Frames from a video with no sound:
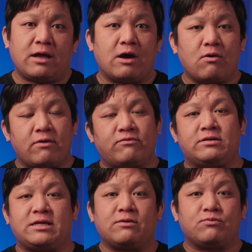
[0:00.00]
However,
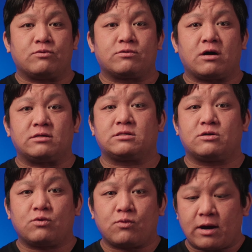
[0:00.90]
that will cost
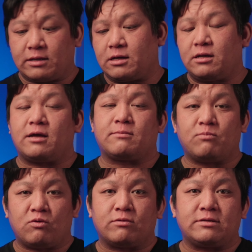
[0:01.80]
quite a lot
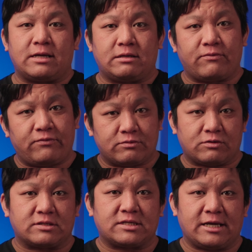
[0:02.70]
more than the
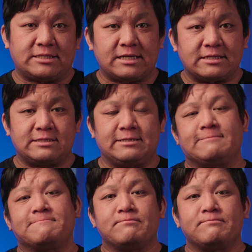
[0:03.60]
Viltrox K60.